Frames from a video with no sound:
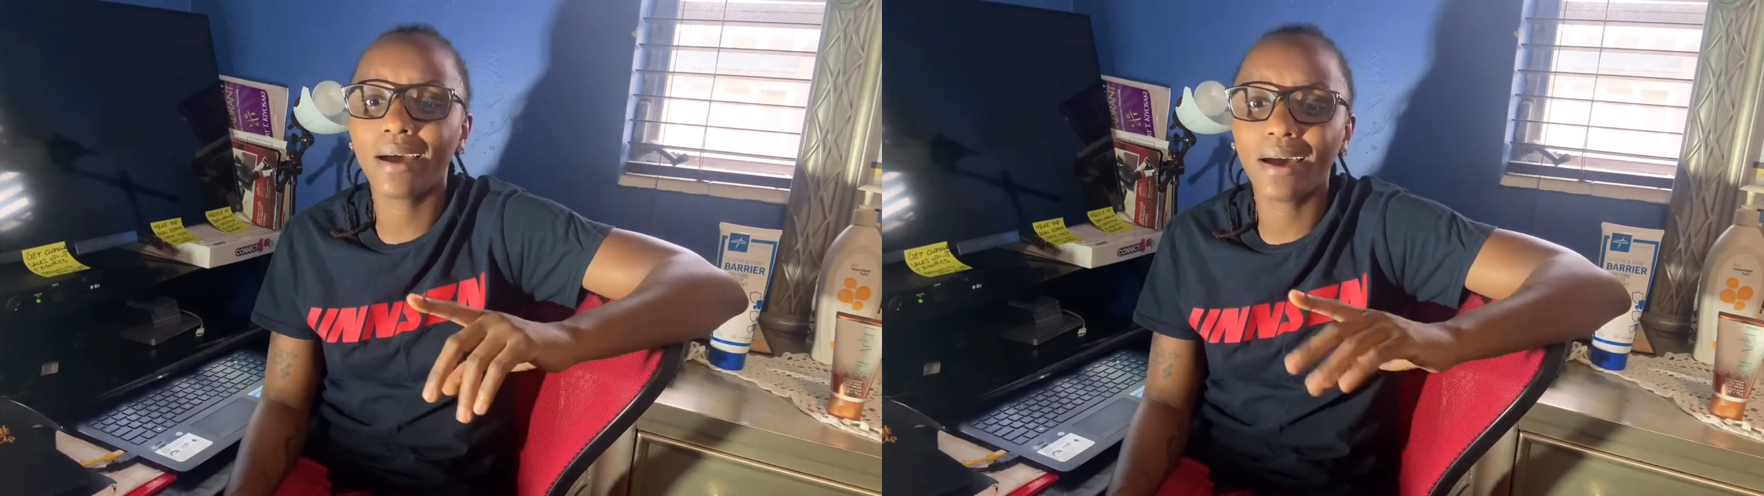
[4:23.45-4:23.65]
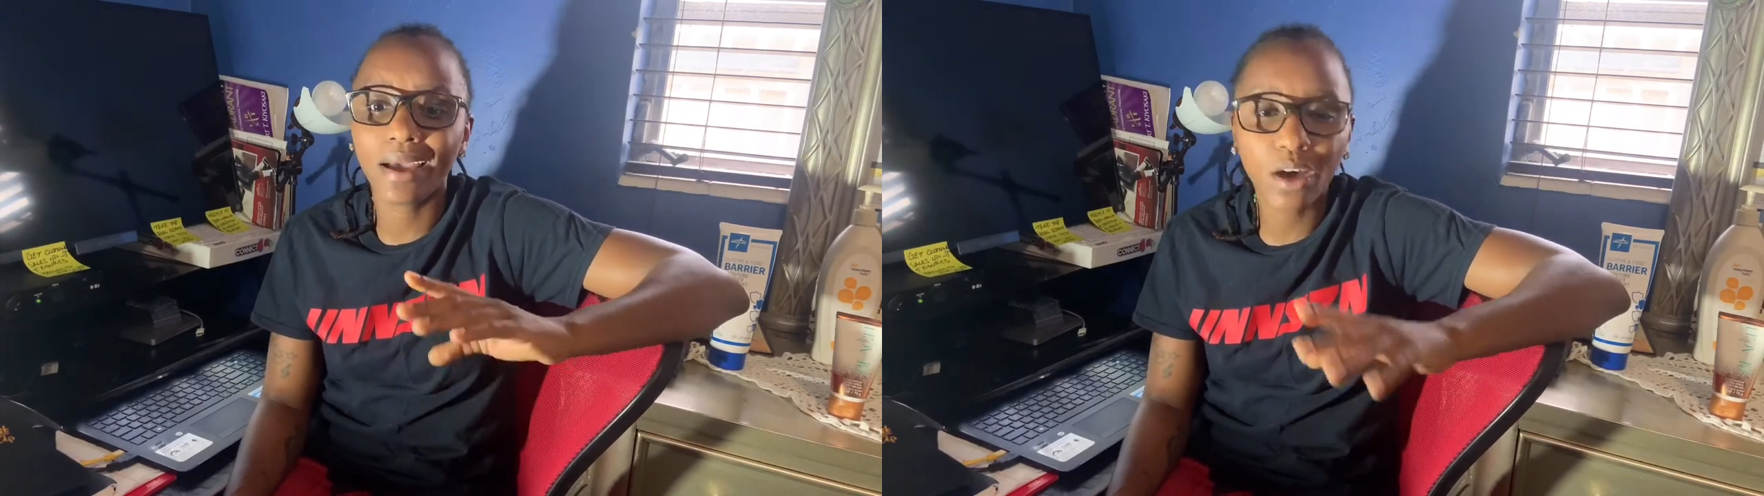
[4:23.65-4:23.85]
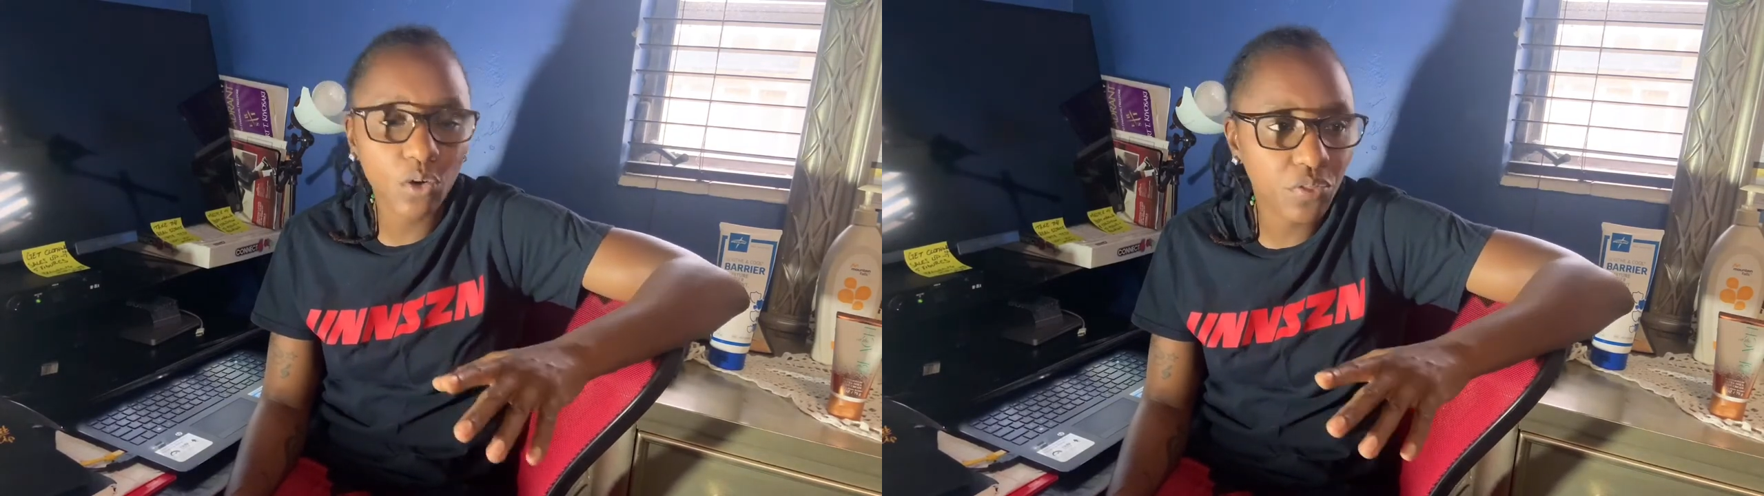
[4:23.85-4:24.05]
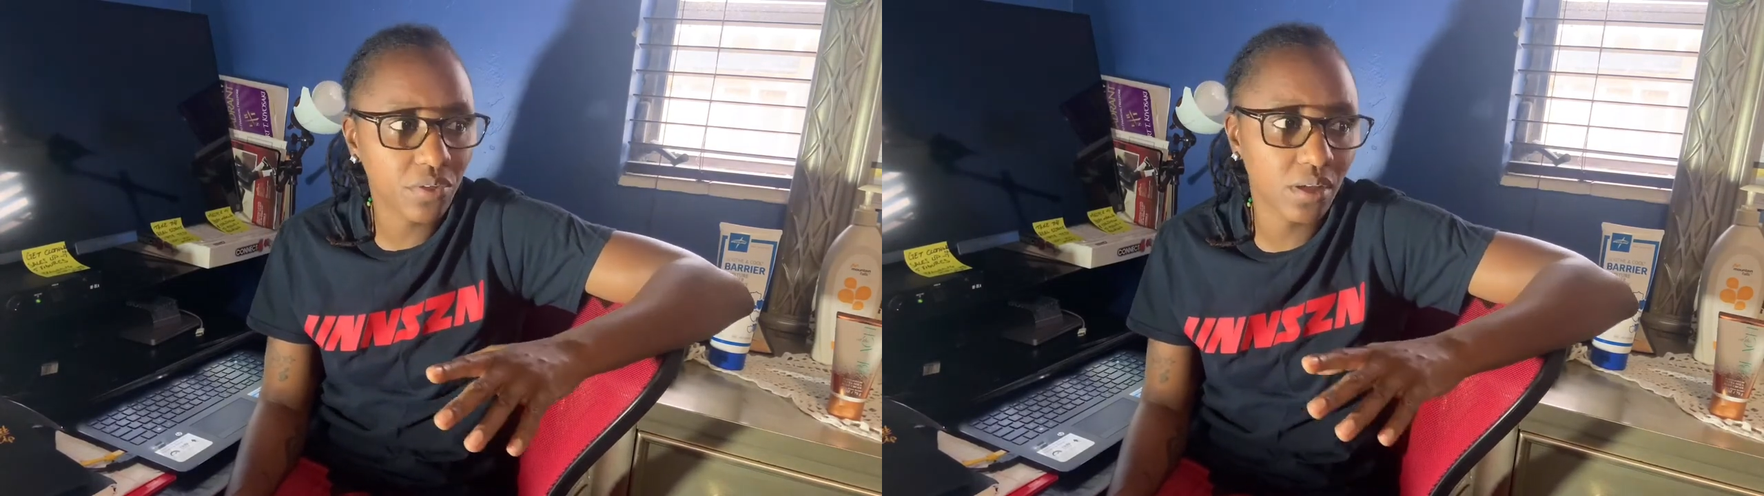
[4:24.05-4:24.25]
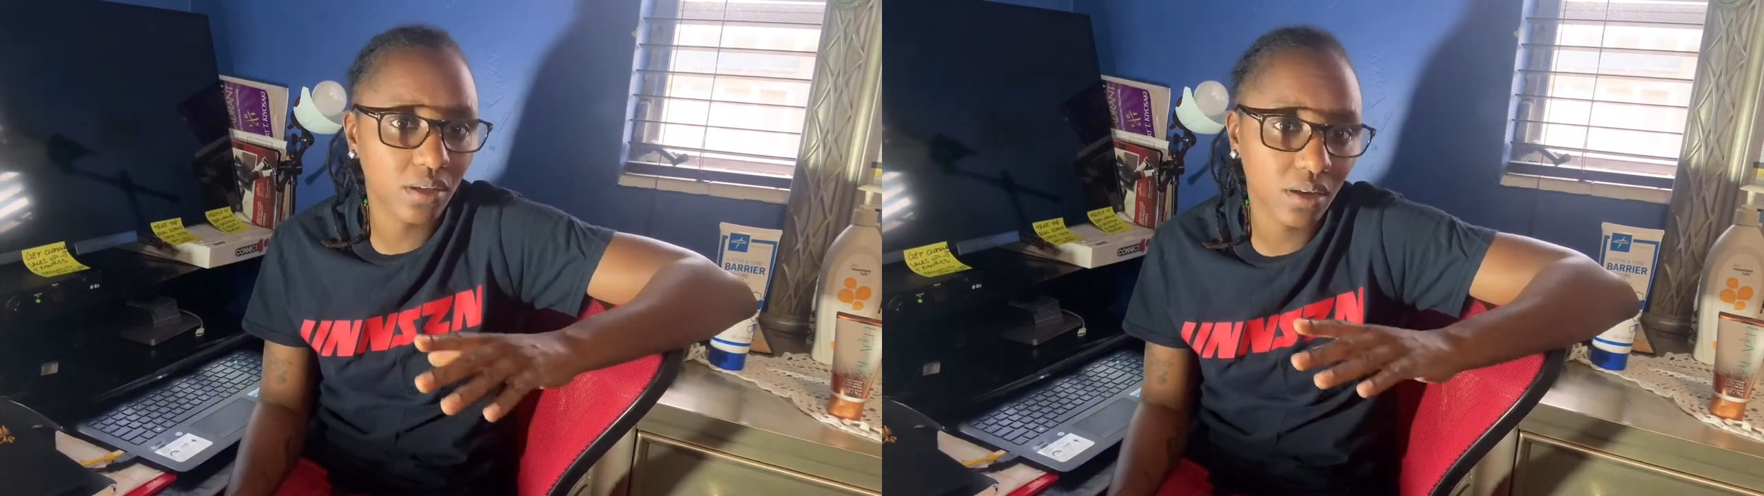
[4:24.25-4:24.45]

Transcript: a healthy